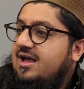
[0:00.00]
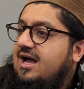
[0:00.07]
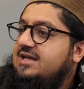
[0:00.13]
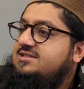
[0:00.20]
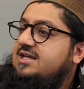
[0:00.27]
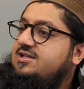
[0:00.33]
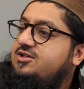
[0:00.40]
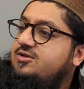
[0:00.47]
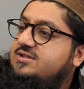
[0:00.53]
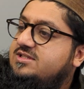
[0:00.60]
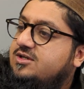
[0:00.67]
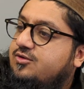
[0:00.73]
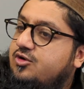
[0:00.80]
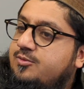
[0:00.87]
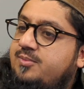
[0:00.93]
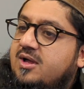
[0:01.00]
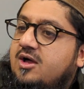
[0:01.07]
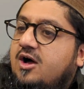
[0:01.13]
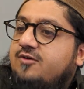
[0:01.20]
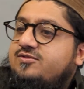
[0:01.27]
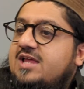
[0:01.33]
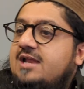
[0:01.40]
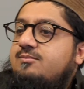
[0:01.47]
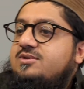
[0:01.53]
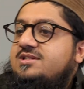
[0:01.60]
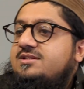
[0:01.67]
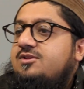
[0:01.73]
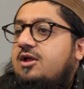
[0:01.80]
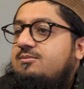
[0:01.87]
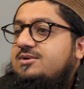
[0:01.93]
I said to you, there's a group of 10
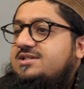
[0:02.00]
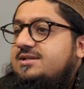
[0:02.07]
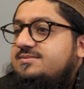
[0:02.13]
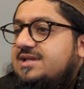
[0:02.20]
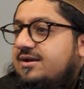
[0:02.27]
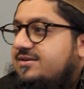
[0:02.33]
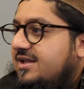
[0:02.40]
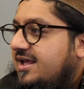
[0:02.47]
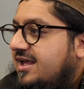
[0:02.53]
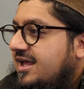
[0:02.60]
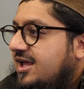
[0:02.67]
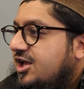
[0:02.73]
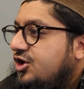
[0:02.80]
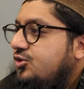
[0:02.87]
non-Muslims out there,